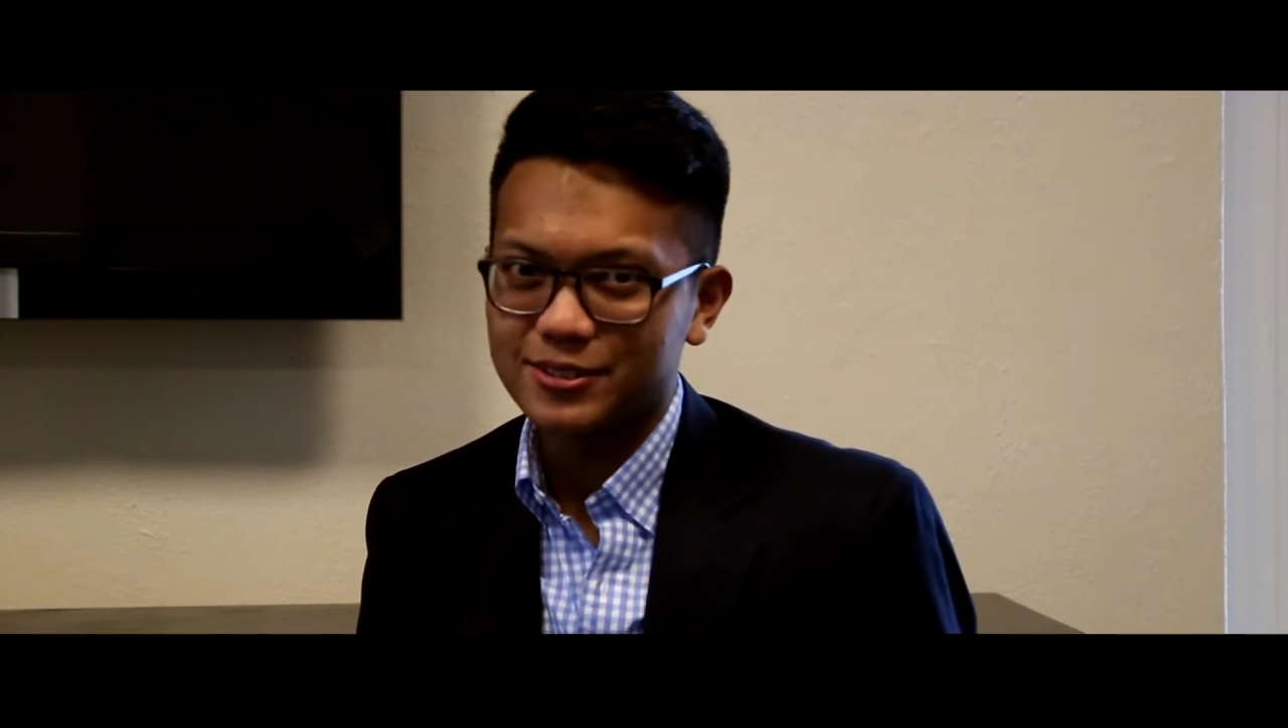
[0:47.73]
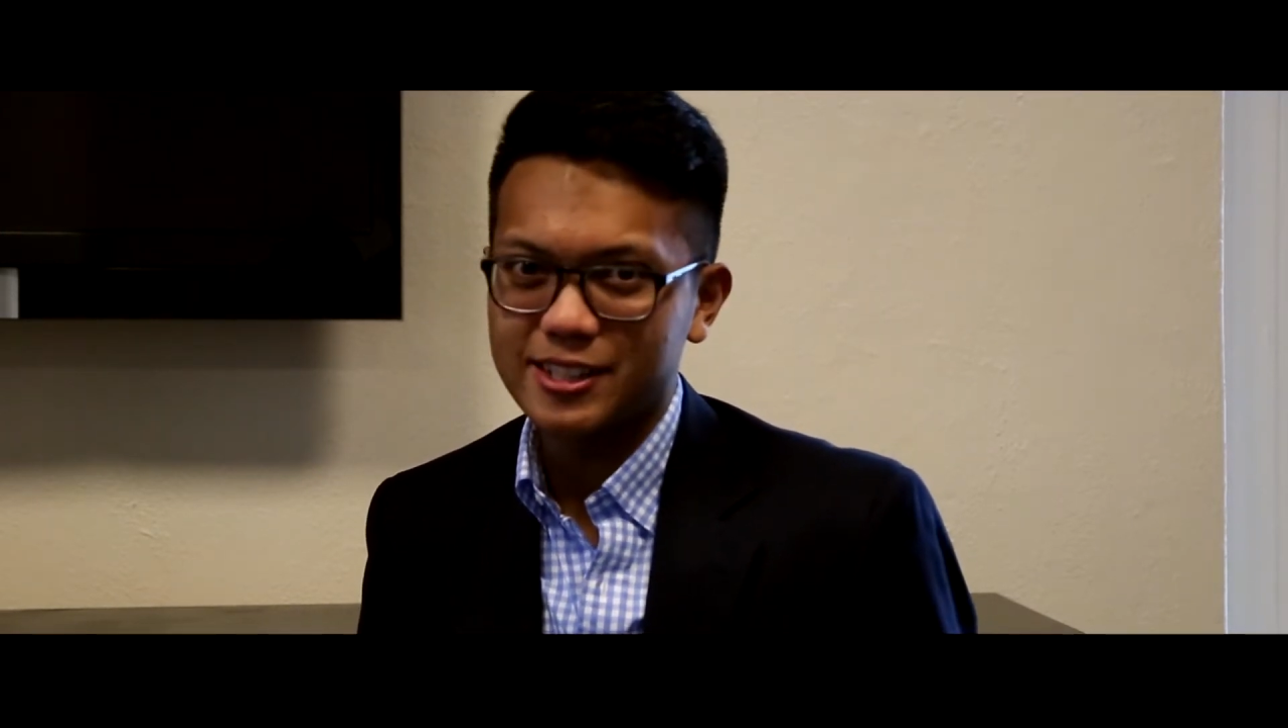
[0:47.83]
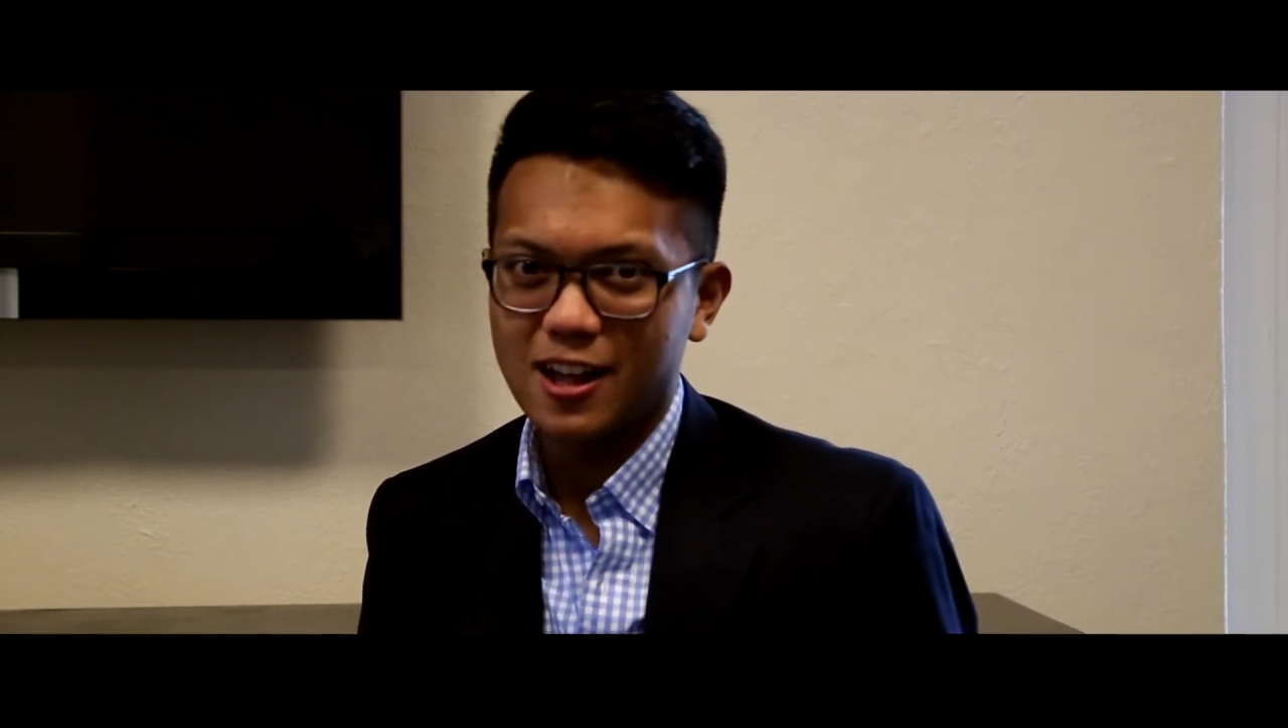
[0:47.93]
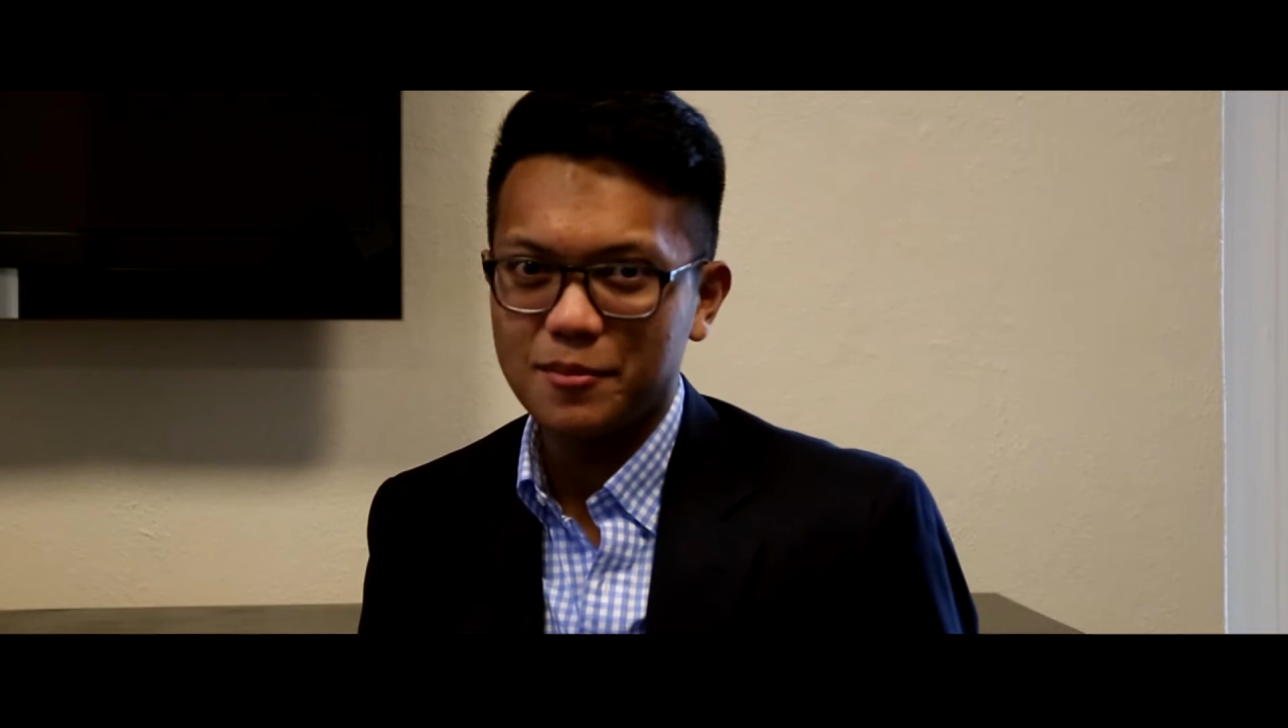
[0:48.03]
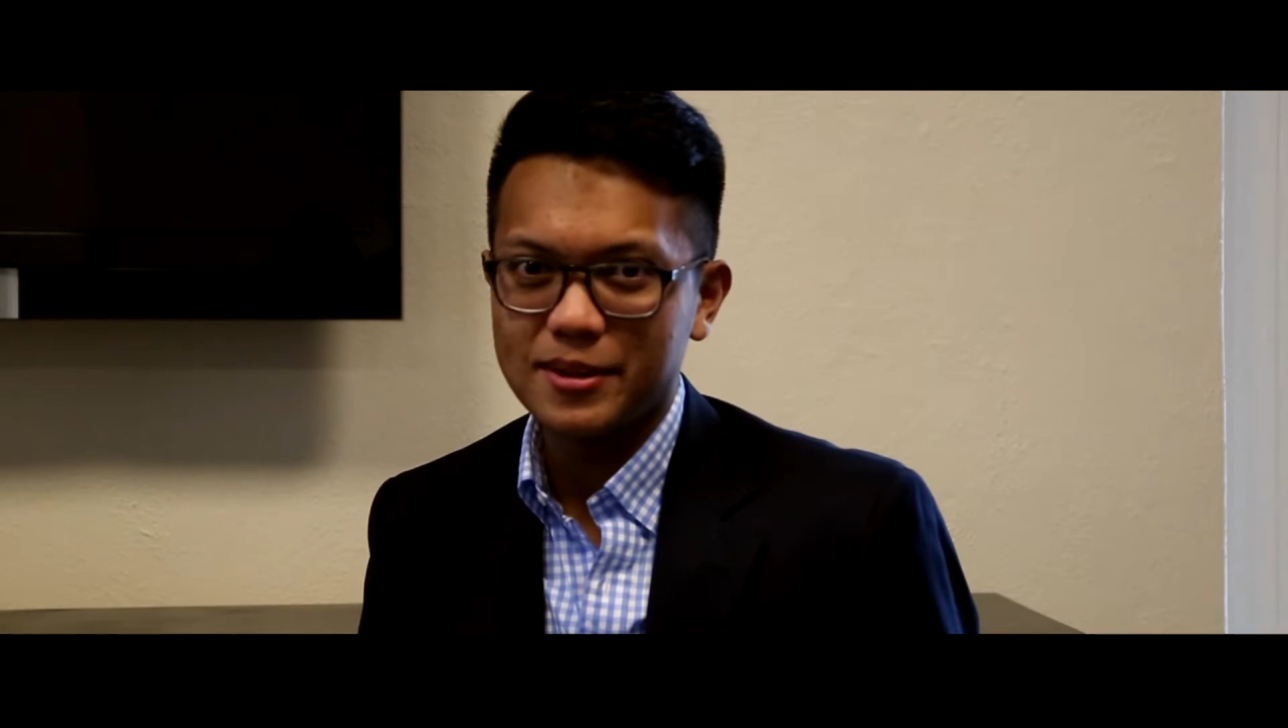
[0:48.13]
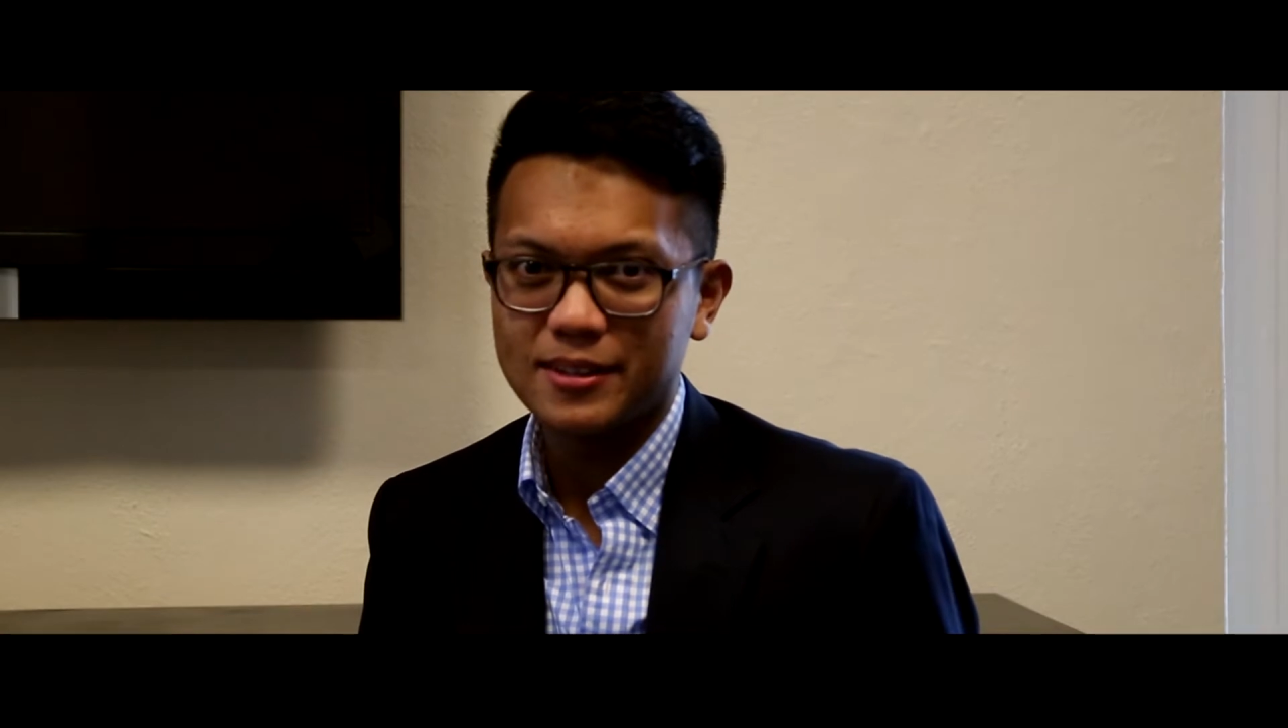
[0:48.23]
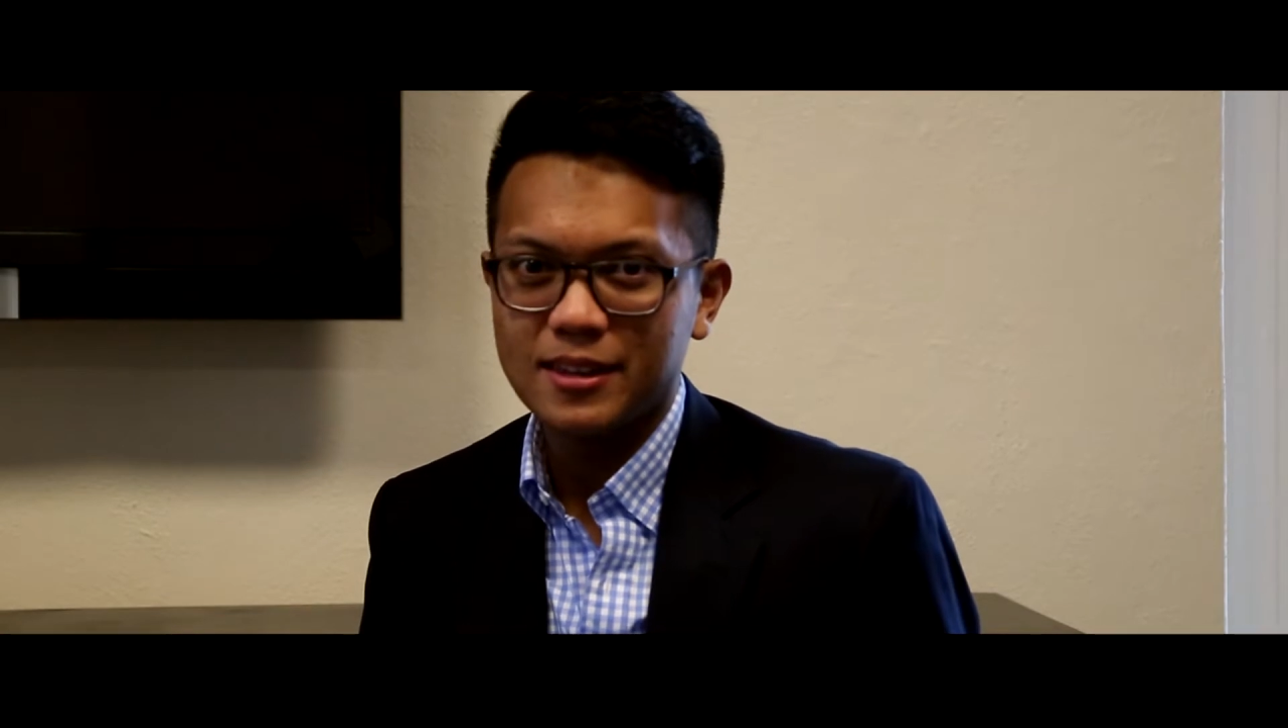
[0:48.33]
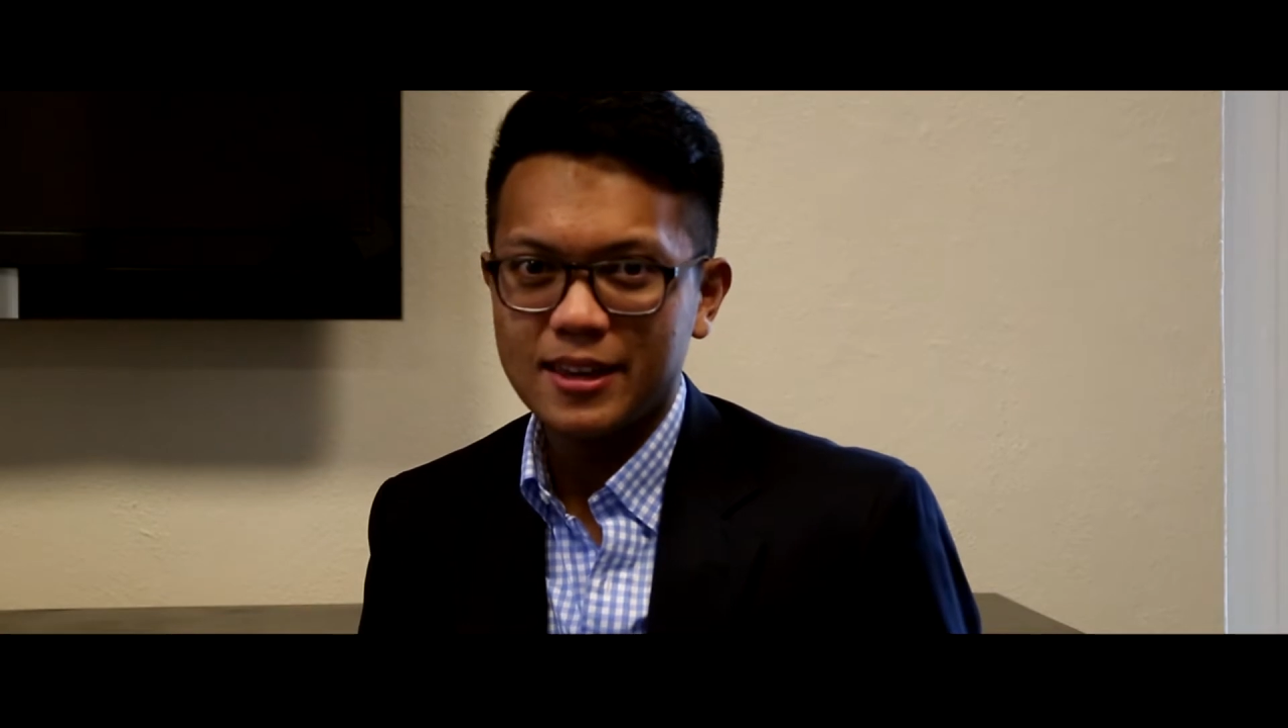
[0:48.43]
Solomon